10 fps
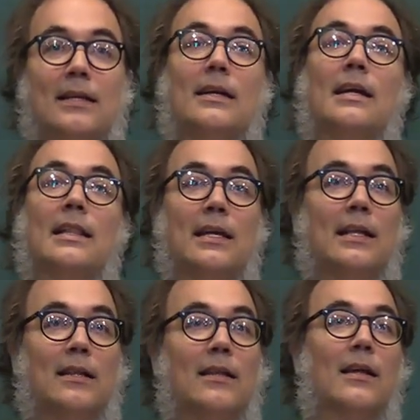the
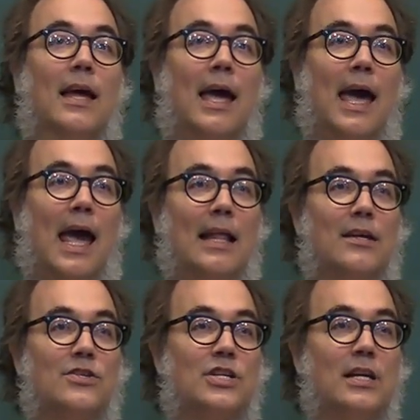critical
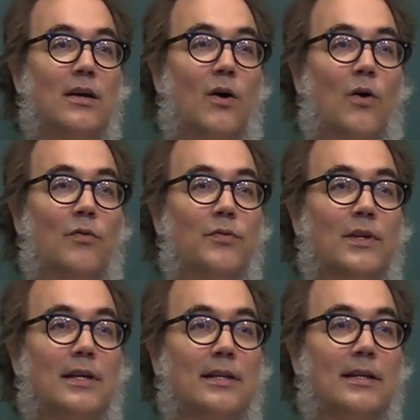energy of
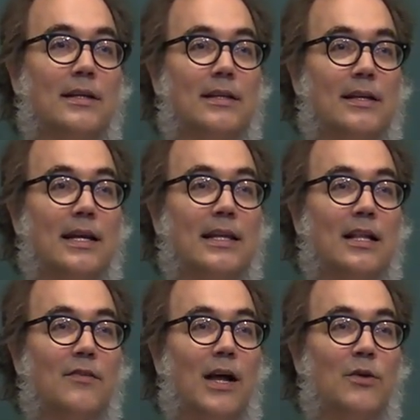the
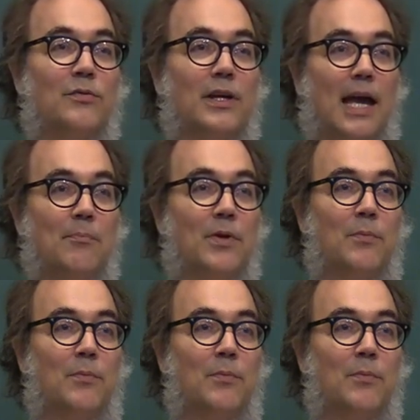critical value of the Kepler